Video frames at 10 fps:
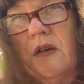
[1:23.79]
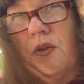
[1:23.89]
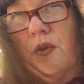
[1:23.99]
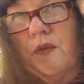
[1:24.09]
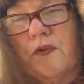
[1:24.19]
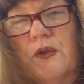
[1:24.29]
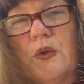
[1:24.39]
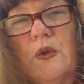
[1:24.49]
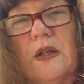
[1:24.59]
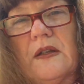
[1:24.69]
your
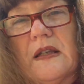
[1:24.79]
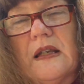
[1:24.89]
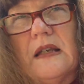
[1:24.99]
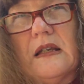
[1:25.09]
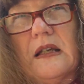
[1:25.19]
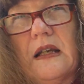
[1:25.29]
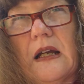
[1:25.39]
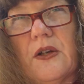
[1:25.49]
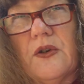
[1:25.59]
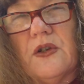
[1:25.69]
food and seasoning,
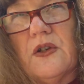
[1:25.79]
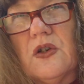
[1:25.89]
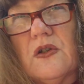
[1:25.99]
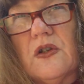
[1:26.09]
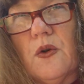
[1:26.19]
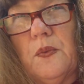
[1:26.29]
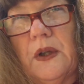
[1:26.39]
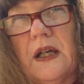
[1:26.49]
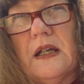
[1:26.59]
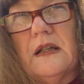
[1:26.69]
and your dishes, your
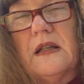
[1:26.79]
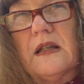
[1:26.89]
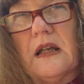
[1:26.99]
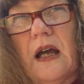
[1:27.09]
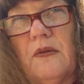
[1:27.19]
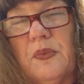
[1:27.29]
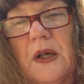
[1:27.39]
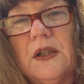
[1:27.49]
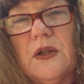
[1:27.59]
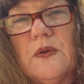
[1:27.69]
blankets and
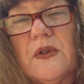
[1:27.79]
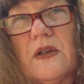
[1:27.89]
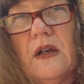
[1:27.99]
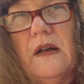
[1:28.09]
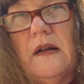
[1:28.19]
pillows,